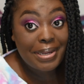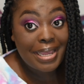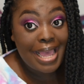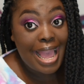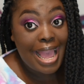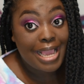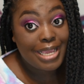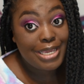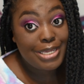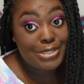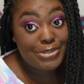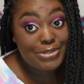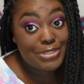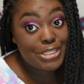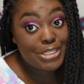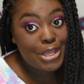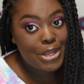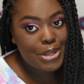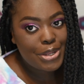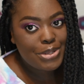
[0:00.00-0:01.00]
but I
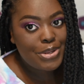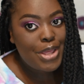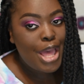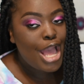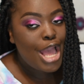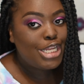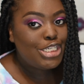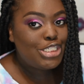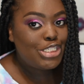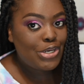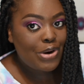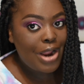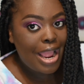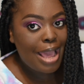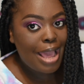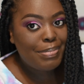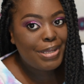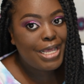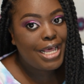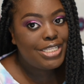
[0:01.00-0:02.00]
used code
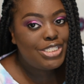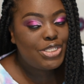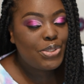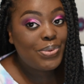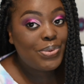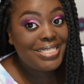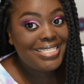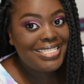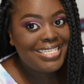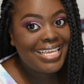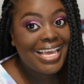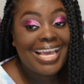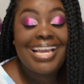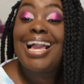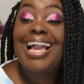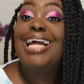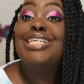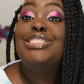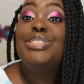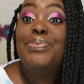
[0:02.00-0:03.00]
TRIBE20
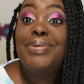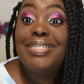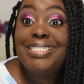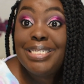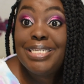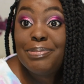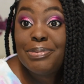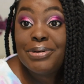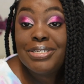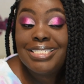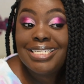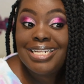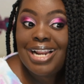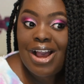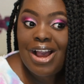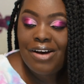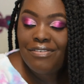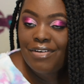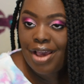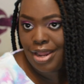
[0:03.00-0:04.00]
and got 20%
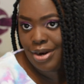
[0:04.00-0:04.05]
off.